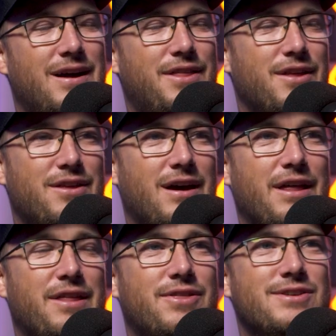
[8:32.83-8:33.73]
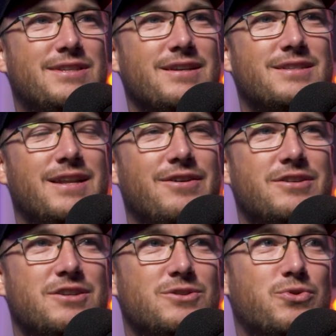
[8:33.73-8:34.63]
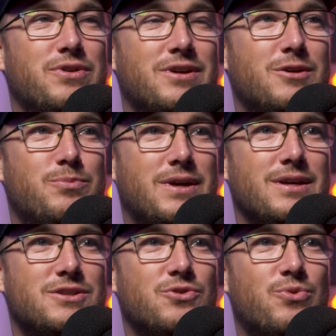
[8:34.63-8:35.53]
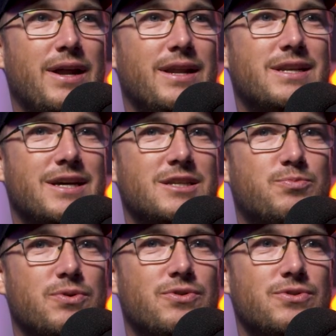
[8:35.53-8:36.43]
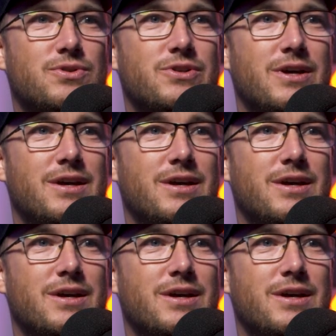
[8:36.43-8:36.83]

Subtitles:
I think the sex analogy is really good because you're right. It does produce